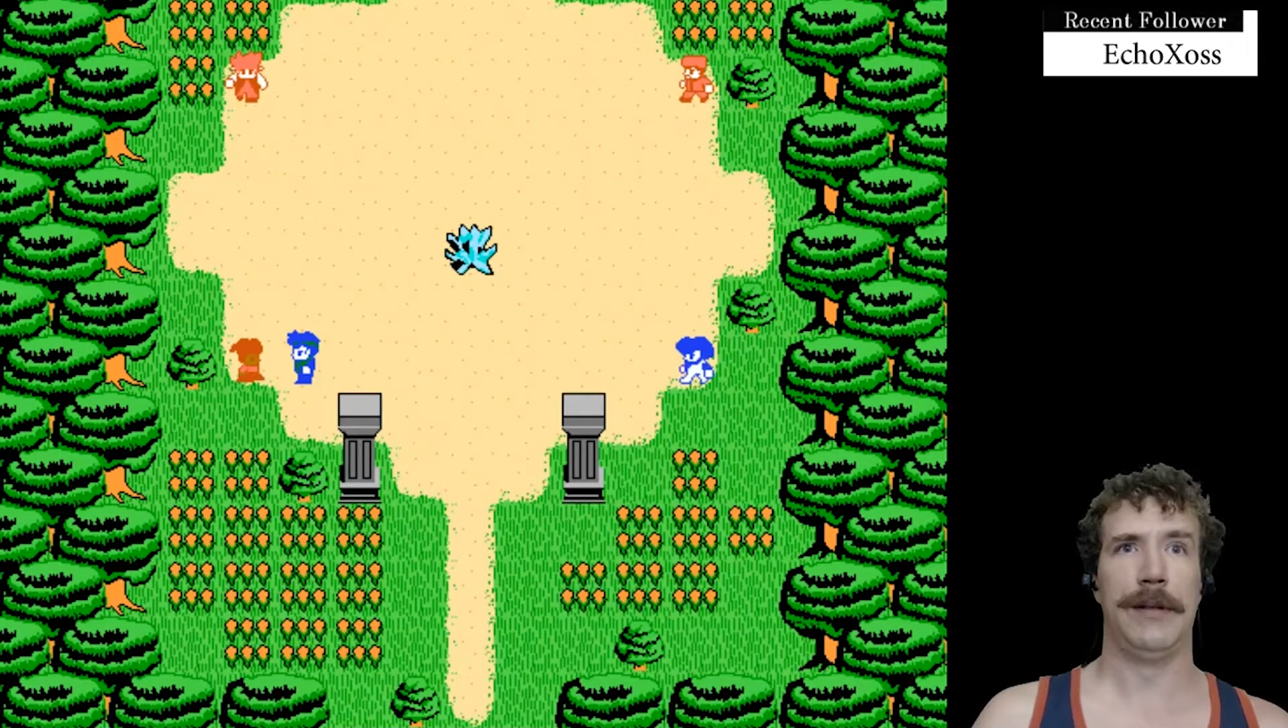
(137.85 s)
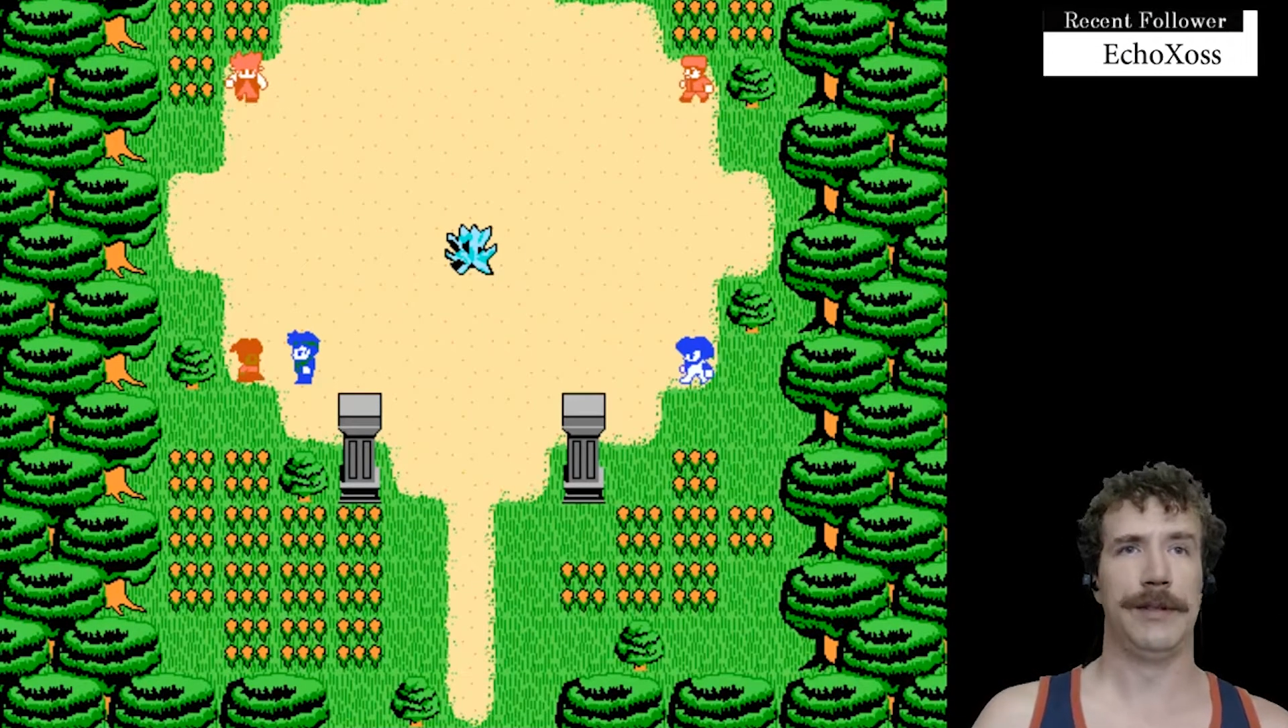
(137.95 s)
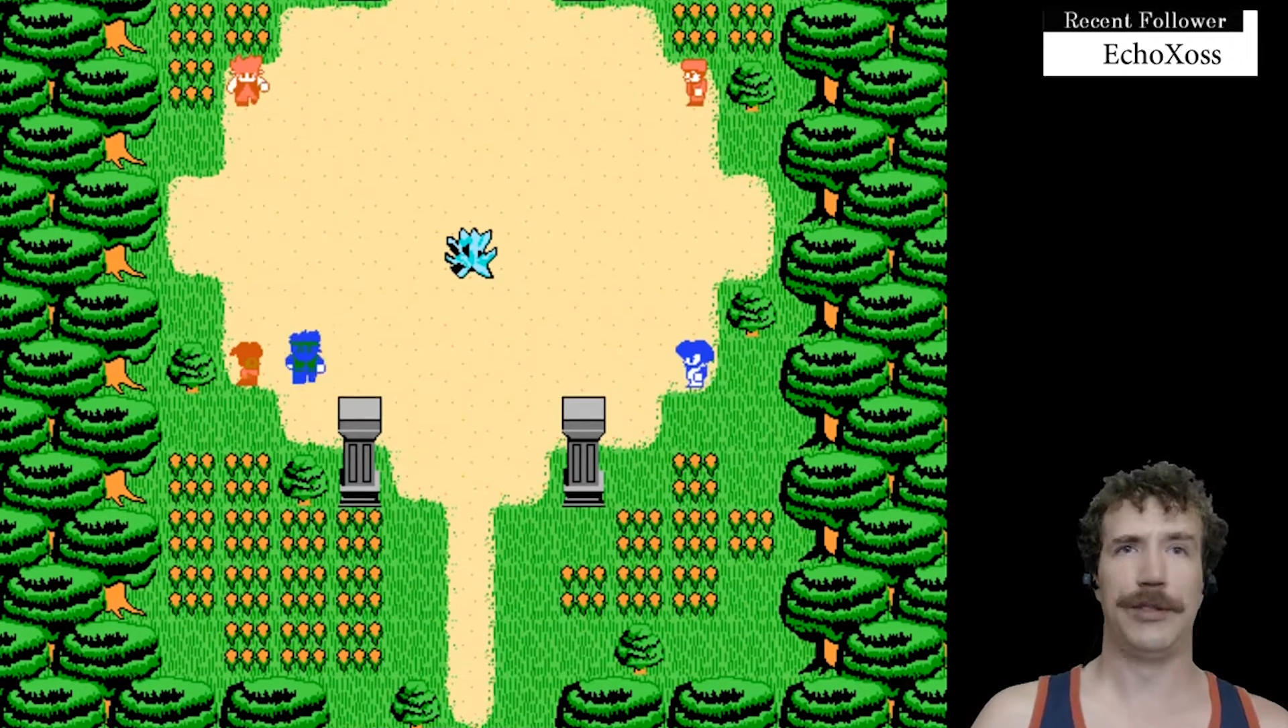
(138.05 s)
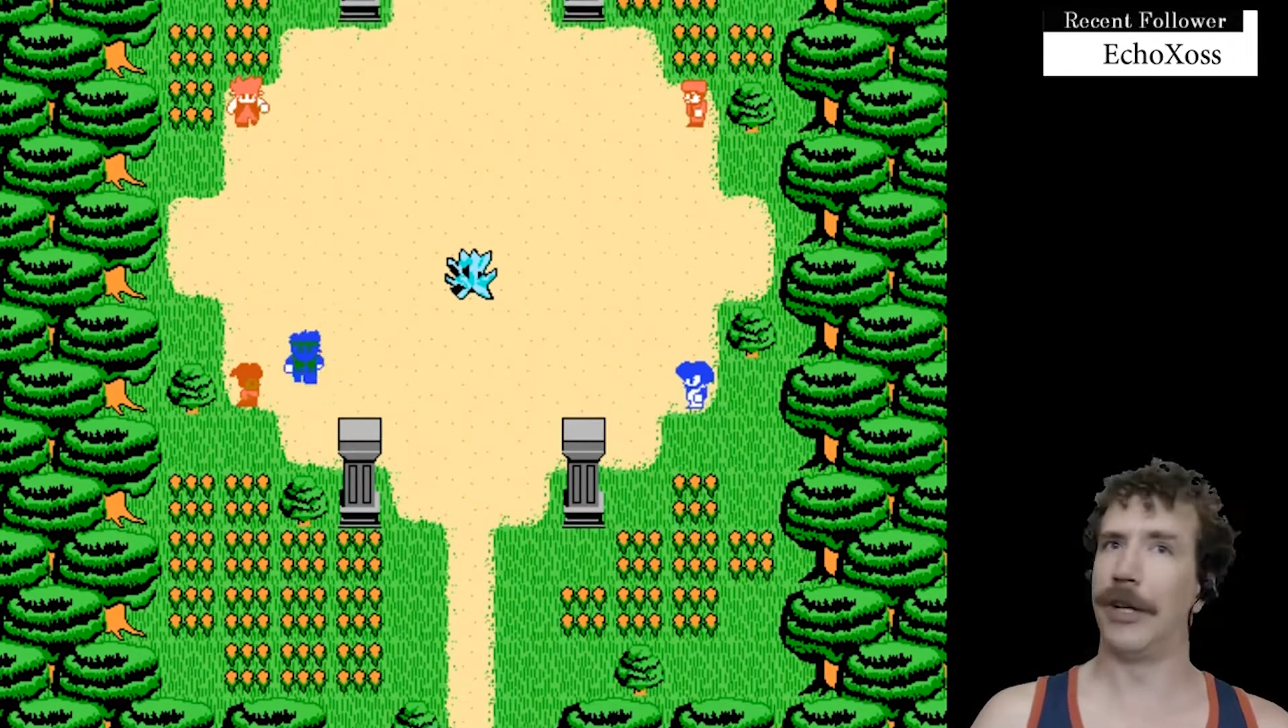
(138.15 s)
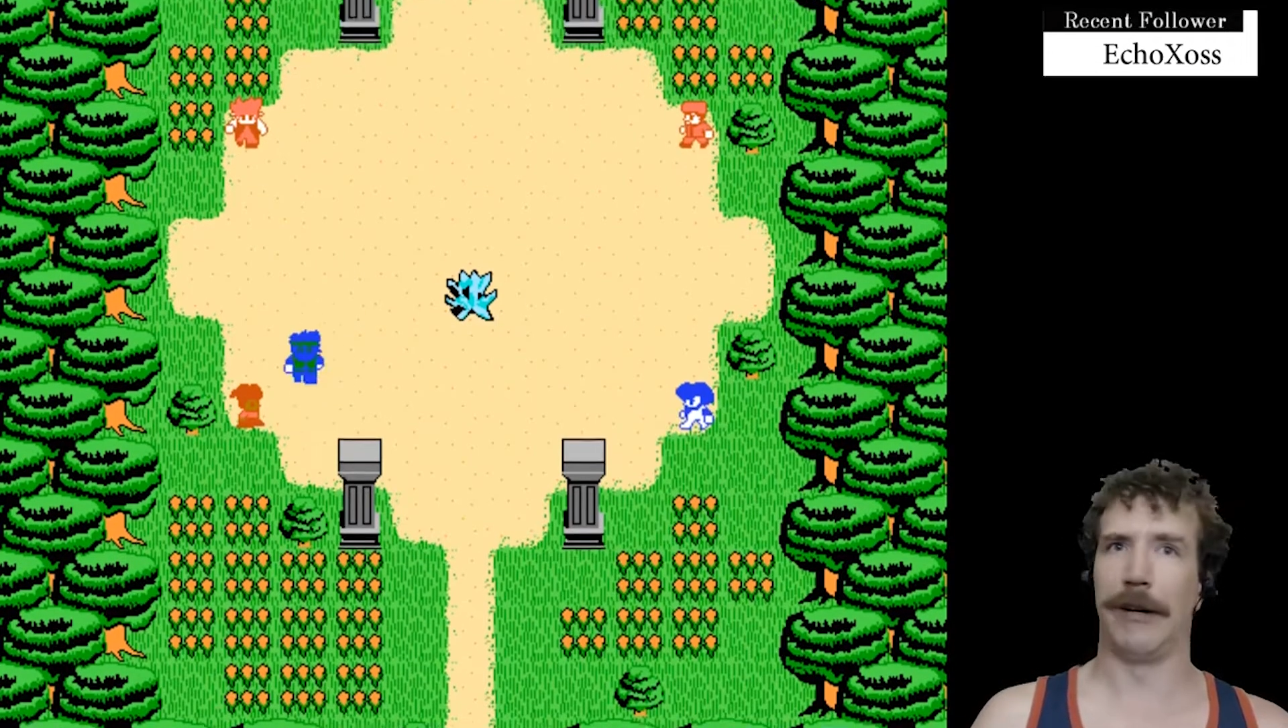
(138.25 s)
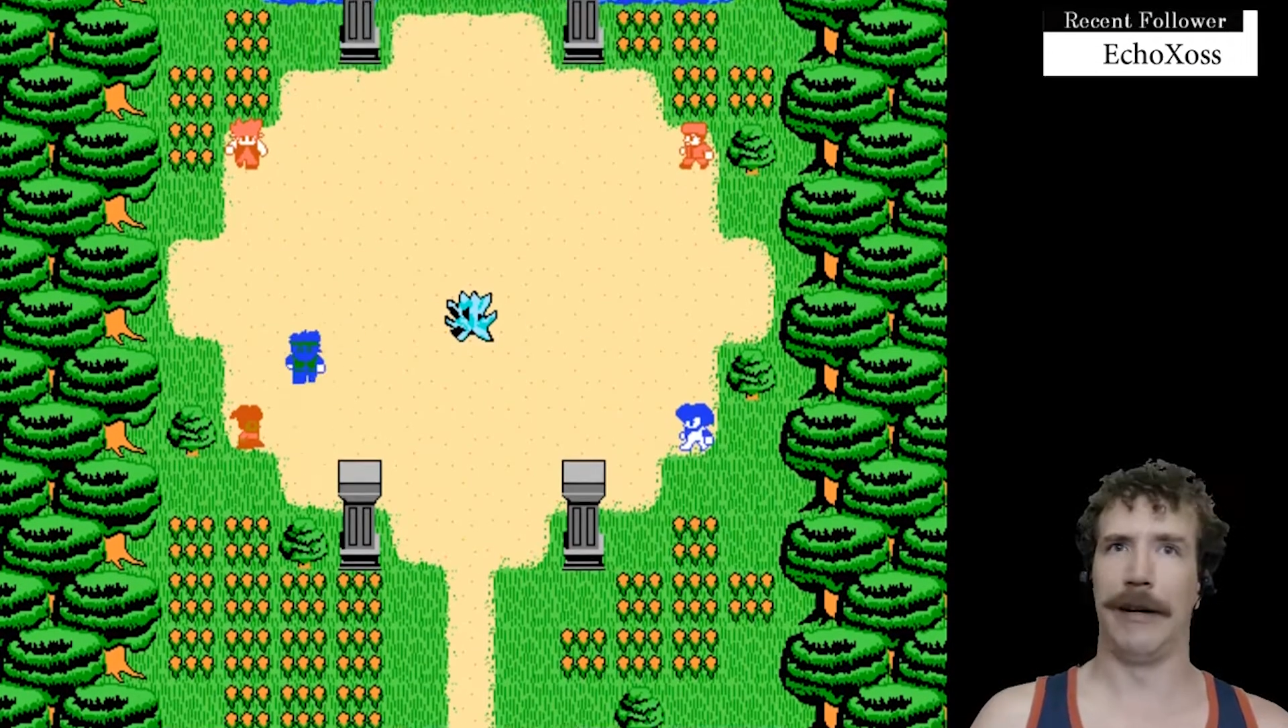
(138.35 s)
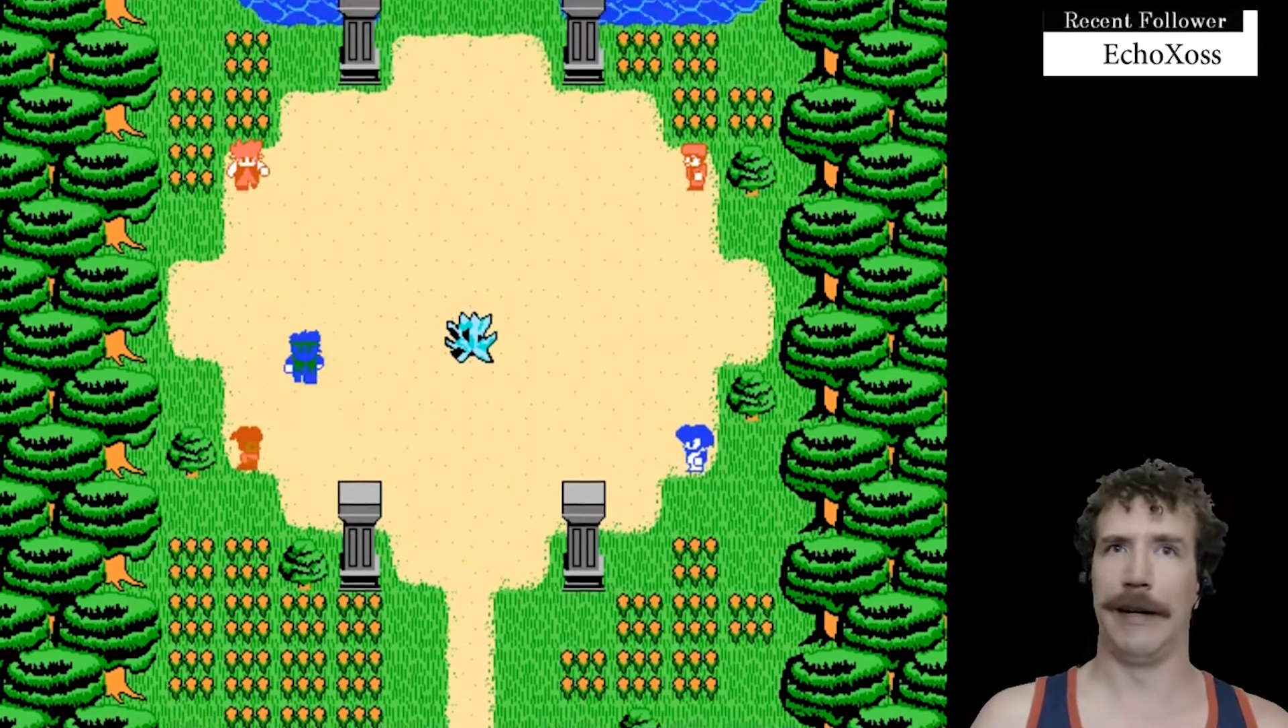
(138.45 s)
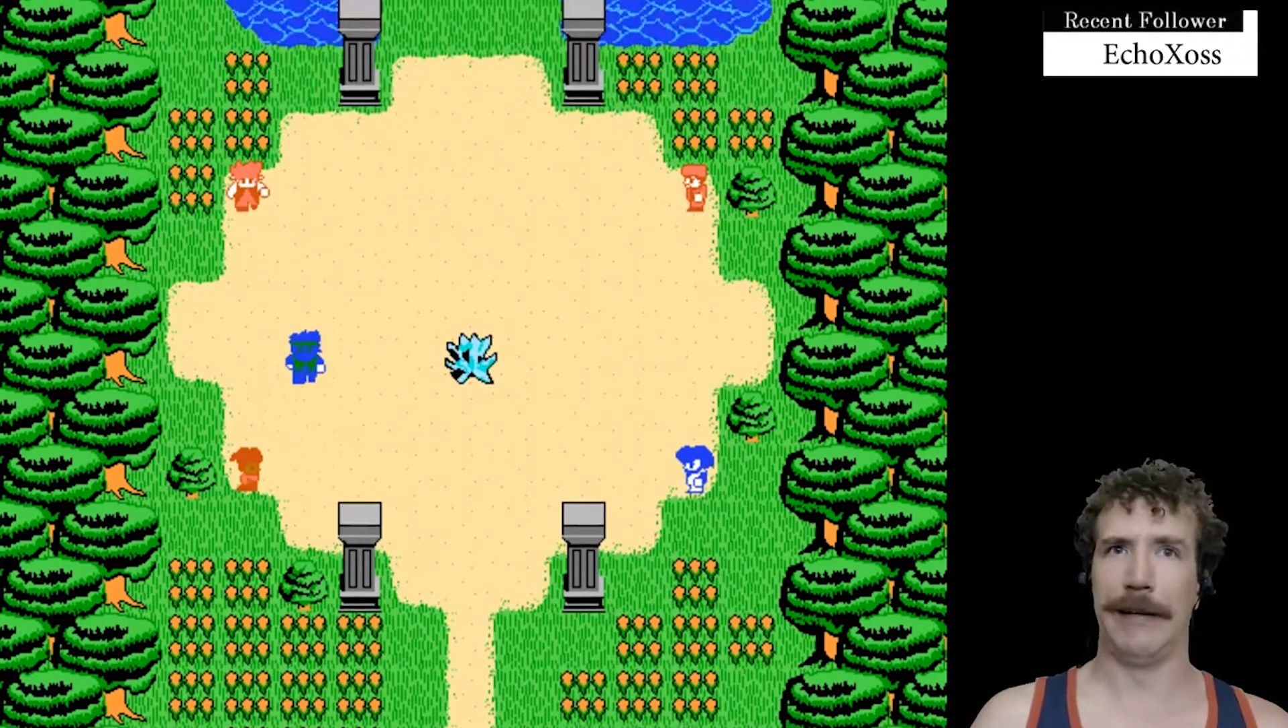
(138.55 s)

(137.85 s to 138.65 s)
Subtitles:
Sorry.